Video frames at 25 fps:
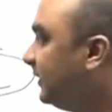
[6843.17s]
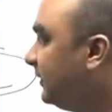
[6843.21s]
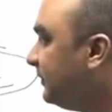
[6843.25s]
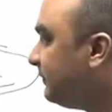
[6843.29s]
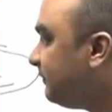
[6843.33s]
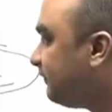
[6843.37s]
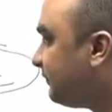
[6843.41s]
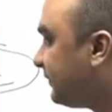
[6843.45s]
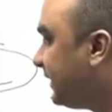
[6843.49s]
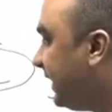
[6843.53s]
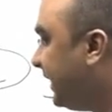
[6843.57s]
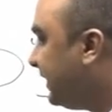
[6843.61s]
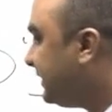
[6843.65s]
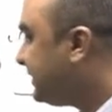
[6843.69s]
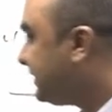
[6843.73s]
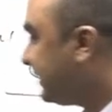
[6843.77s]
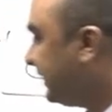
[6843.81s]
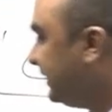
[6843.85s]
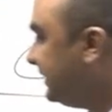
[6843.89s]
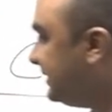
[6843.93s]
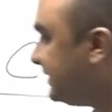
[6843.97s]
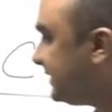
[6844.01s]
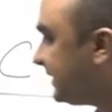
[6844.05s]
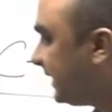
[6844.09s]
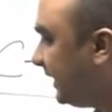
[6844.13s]
that
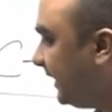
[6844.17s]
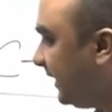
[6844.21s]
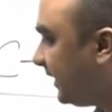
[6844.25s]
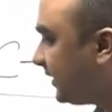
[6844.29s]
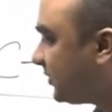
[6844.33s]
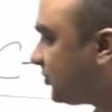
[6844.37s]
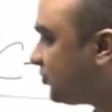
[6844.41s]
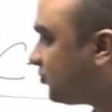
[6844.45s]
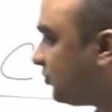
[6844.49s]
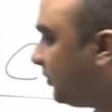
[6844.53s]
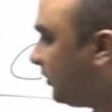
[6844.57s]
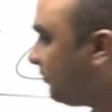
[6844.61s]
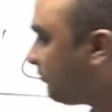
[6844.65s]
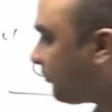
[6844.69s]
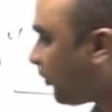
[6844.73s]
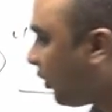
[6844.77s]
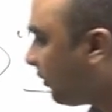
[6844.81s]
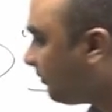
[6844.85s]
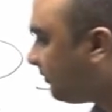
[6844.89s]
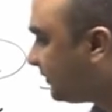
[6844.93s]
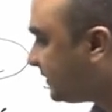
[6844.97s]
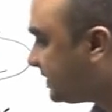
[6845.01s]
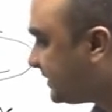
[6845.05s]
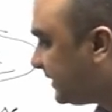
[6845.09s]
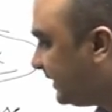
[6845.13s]
intellectual
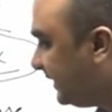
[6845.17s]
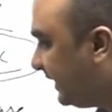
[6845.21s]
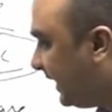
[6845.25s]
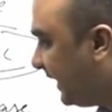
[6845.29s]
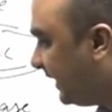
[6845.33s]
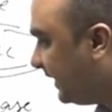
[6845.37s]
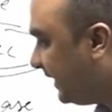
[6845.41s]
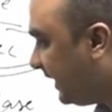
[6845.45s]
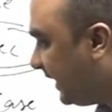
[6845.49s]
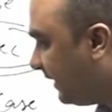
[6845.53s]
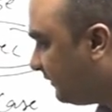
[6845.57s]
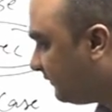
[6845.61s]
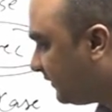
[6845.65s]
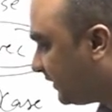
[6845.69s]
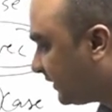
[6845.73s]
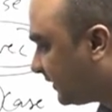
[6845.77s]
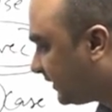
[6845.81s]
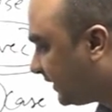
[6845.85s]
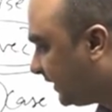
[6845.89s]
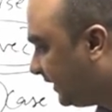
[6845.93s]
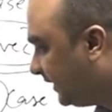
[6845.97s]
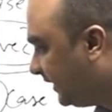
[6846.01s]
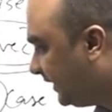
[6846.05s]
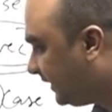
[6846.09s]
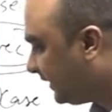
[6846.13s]
property and
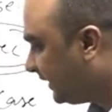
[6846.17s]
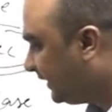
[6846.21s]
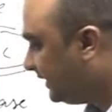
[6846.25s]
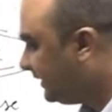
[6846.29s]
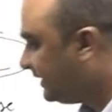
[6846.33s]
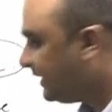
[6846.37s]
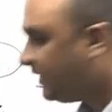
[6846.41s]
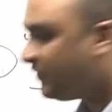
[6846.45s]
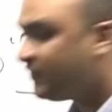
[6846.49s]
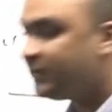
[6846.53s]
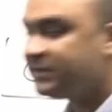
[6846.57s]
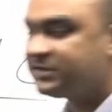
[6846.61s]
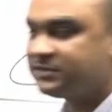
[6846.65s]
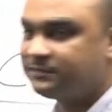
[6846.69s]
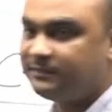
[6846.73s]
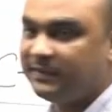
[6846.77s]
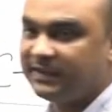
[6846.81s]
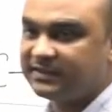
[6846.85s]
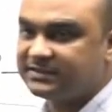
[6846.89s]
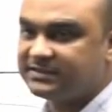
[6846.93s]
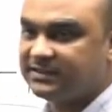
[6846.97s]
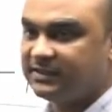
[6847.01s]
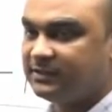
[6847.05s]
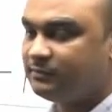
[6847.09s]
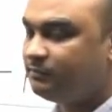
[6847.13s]
evergreening, India
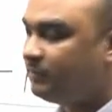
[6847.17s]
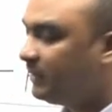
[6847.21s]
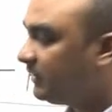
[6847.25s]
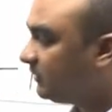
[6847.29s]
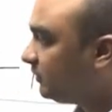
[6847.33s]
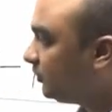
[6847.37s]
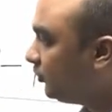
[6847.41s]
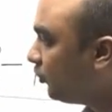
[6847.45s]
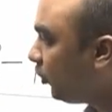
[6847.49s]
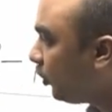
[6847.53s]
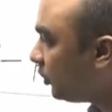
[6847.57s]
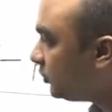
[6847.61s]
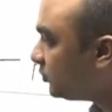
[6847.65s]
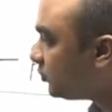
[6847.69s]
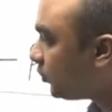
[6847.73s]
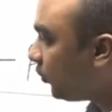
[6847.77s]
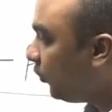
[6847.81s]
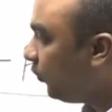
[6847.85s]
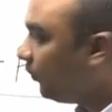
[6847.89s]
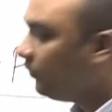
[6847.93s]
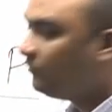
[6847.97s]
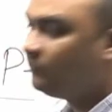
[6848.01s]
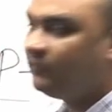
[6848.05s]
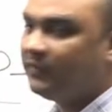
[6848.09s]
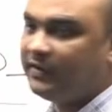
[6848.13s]
respects it, but not
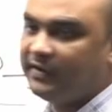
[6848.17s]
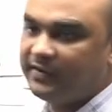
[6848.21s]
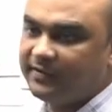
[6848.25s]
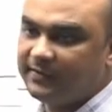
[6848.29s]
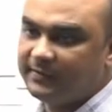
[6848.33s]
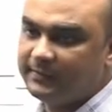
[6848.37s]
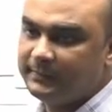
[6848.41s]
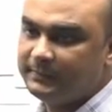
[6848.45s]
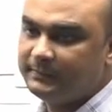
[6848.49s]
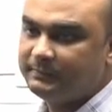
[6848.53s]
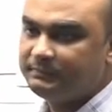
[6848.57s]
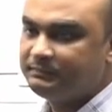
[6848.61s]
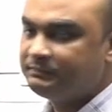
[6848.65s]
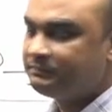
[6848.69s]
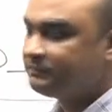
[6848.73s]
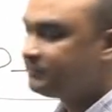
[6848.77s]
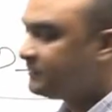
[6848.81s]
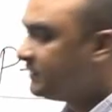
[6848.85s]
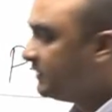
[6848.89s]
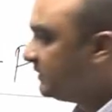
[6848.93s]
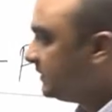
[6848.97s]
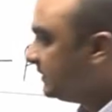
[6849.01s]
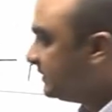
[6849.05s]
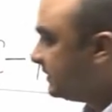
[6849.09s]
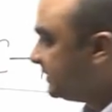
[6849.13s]
over
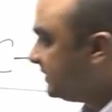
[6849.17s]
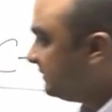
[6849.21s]
the